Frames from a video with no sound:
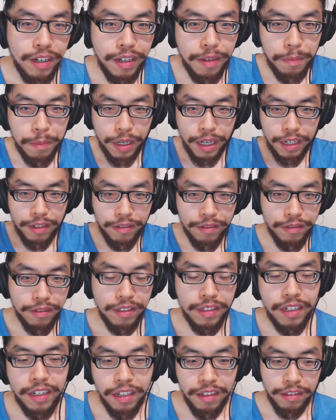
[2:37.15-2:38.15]

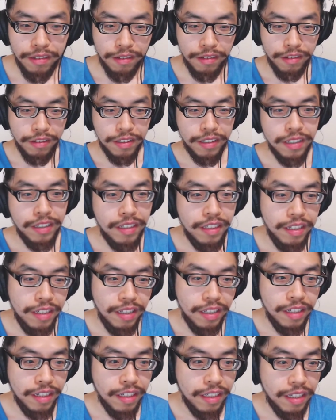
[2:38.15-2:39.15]
modern colors.
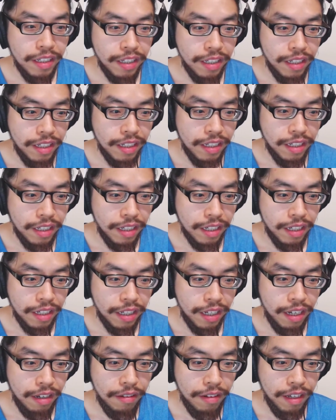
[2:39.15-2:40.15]

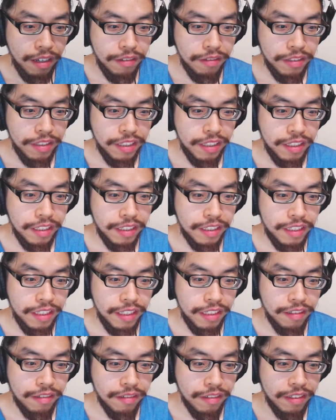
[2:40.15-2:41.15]
How the hell is she in
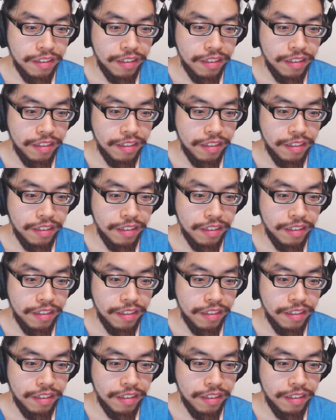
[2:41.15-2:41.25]
Shield?